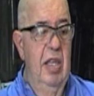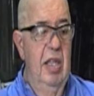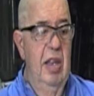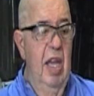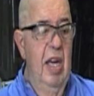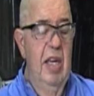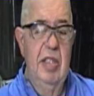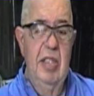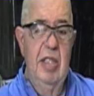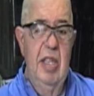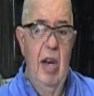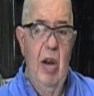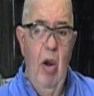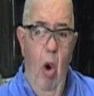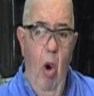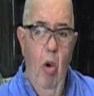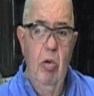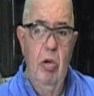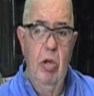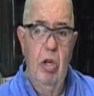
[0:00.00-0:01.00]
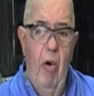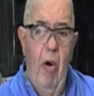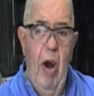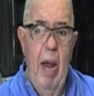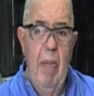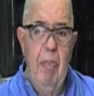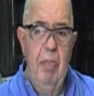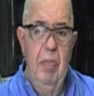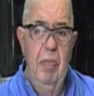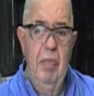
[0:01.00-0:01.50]
you think it's that old
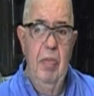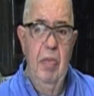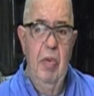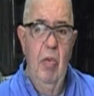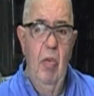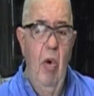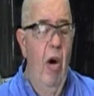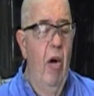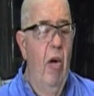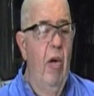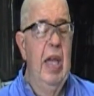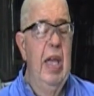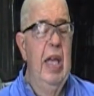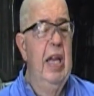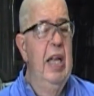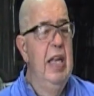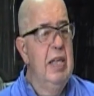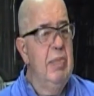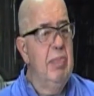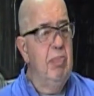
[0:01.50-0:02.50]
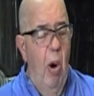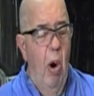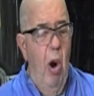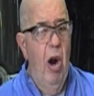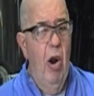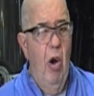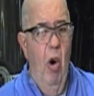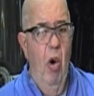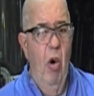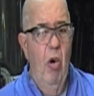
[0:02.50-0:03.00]
crap? Well, it is
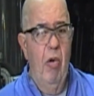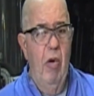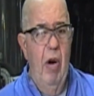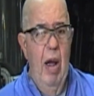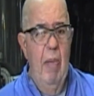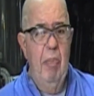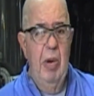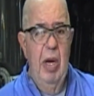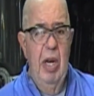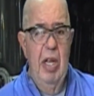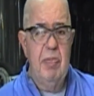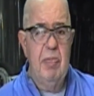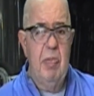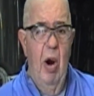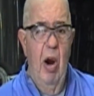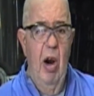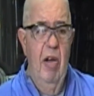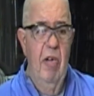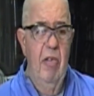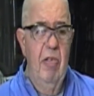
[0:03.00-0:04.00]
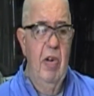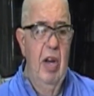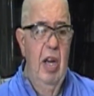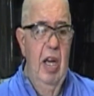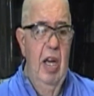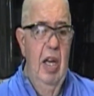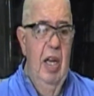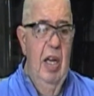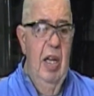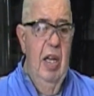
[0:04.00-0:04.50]
part of old crap, but it's part of
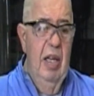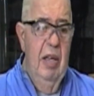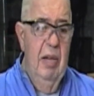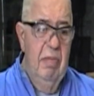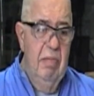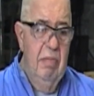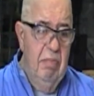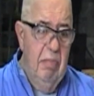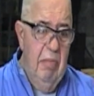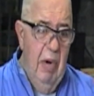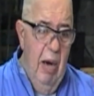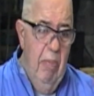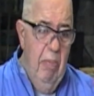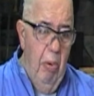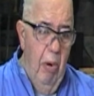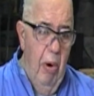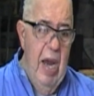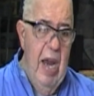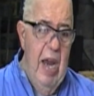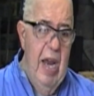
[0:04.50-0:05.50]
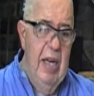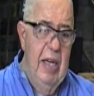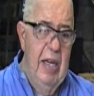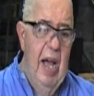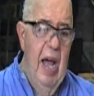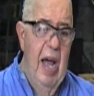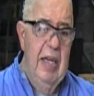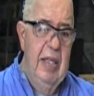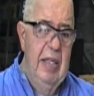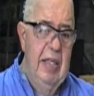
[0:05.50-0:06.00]
my brain
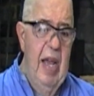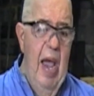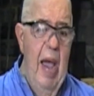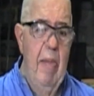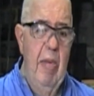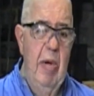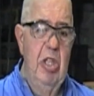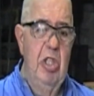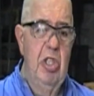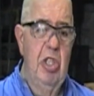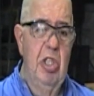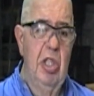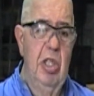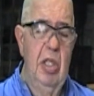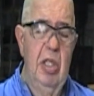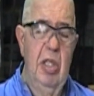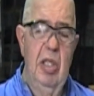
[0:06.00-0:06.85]
got damaged.